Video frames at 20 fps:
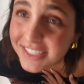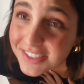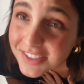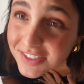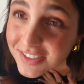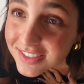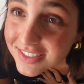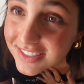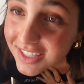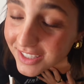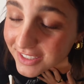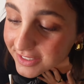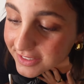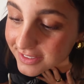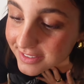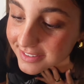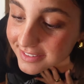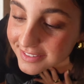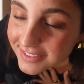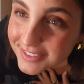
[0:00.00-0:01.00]
it's
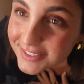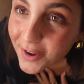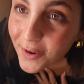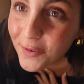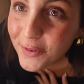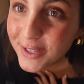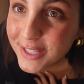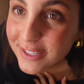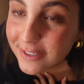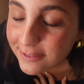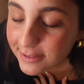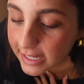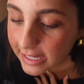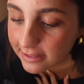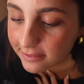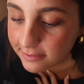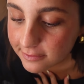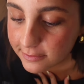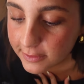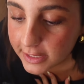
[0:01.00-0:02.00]
so cute
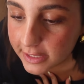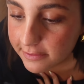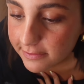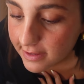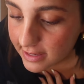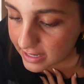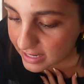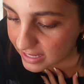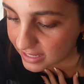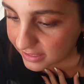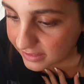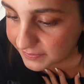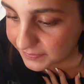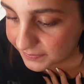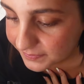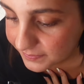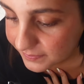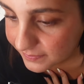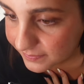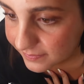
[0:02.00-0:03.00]
and really funny.
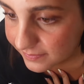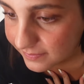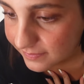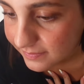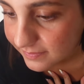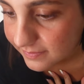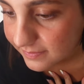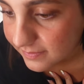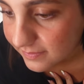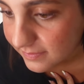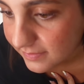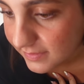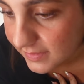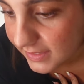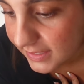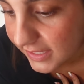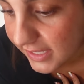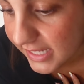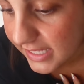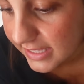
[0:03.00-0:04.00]

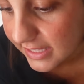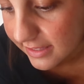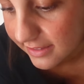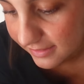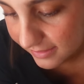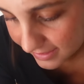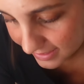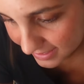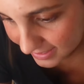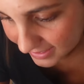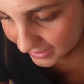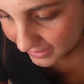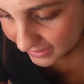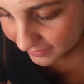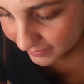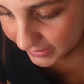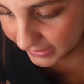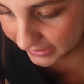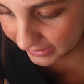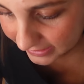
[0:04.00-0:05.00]
Look at,
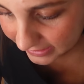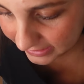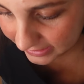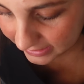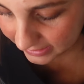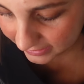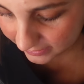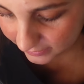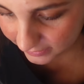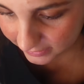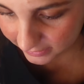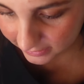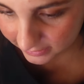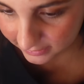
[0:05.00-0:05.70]
please look at this one.